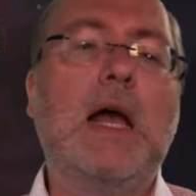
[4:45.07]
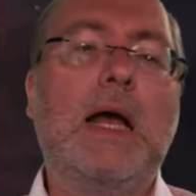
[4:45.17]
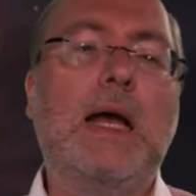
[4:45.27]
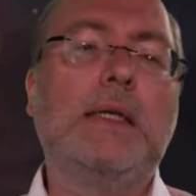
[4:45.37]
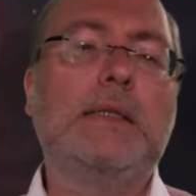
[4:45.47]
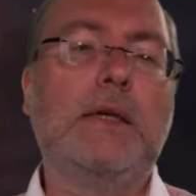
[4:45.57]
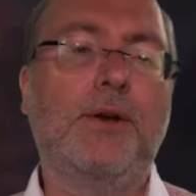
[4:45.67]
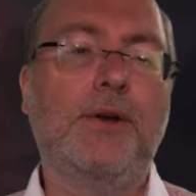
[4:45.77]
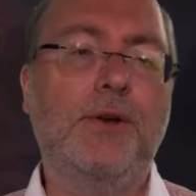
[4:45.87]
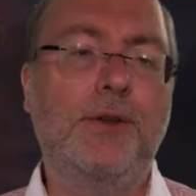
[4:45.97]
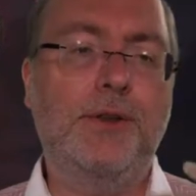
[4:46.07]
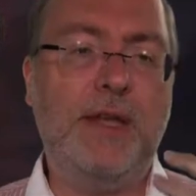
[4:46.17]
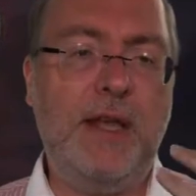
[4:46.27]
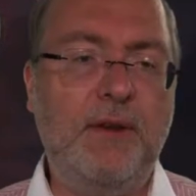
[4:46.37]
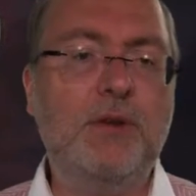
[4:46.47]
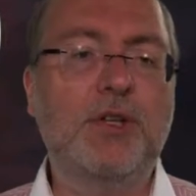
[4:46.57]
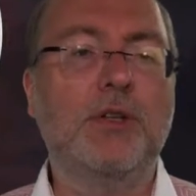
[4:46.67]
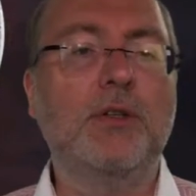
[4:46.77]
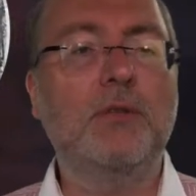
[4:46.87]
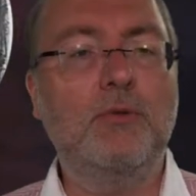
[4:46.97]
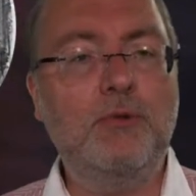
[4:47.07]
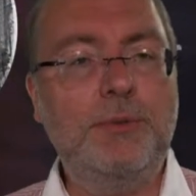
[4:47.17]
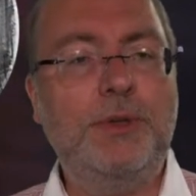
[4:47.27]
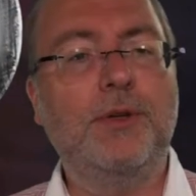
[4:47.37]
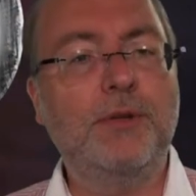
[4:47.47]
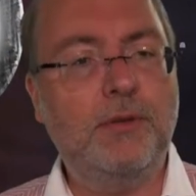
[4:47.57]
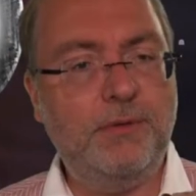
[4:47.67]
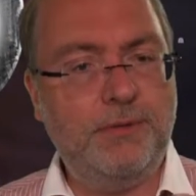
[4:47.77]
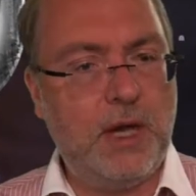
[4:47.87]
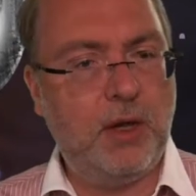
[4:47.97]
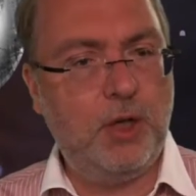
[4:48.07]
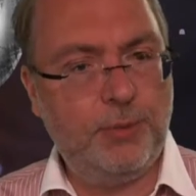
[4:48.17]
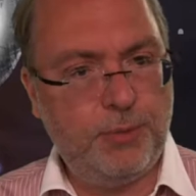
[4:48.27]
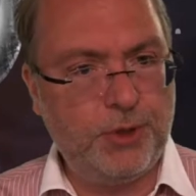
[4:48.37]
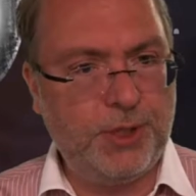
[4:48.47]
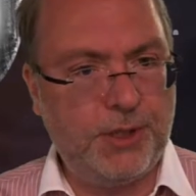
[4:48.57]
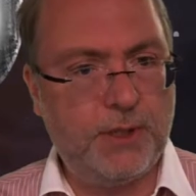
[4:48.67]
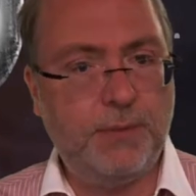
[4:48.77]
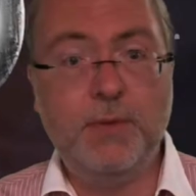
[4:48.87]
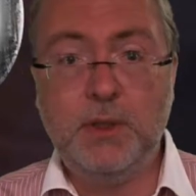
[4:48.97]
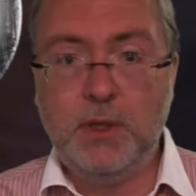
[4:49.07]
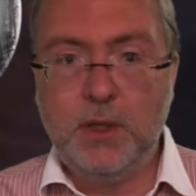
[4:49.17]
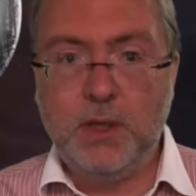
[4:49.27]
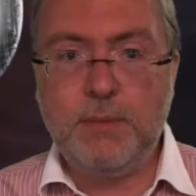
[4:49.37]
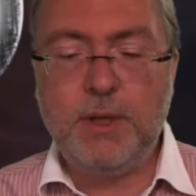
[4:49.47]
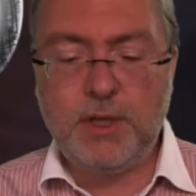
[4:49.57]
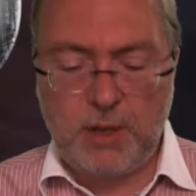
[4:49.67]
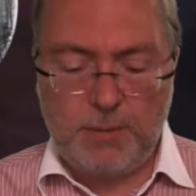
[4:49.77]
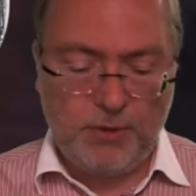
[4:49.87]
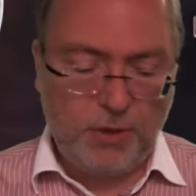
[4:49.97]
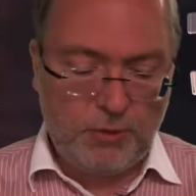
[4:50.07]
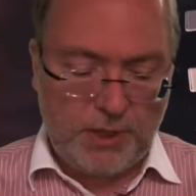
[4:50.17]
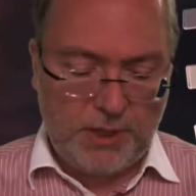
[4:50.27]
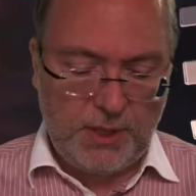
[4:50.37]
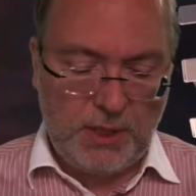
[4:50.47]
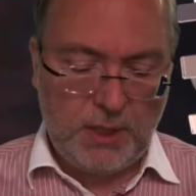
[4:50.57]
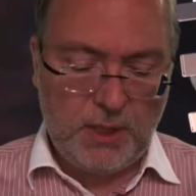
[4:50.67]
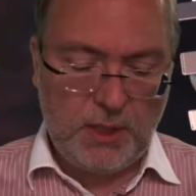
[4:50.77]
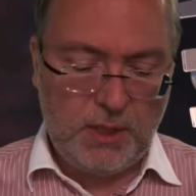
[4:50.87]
and the evaluation will be done via a project. Reminder about the grading.